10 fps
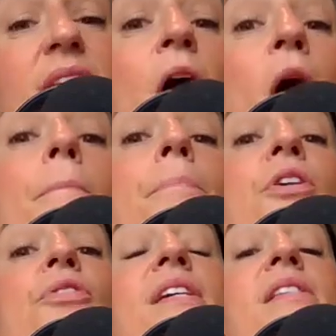
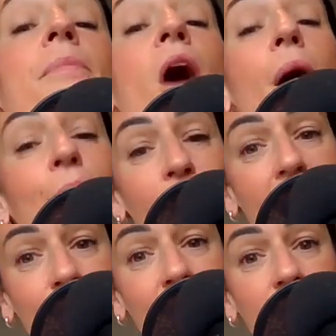they're things I'm not
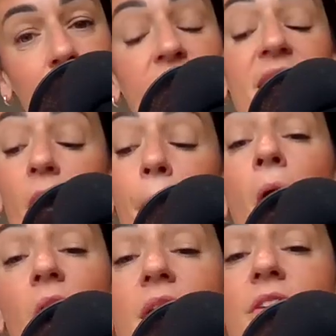proud of, but they're a
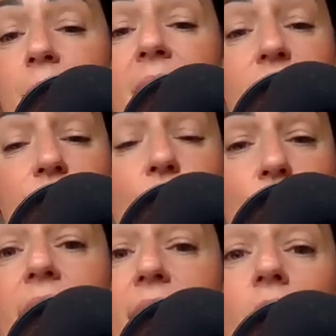part of my
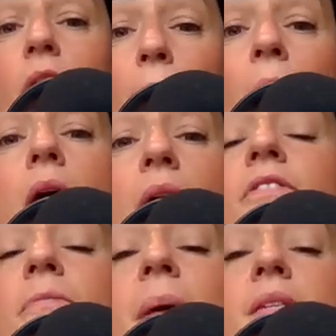story. They're a part
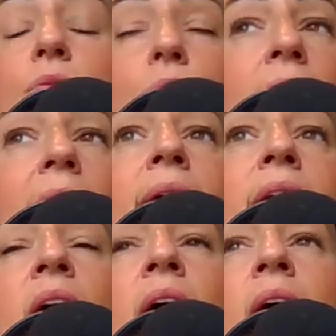of my story. And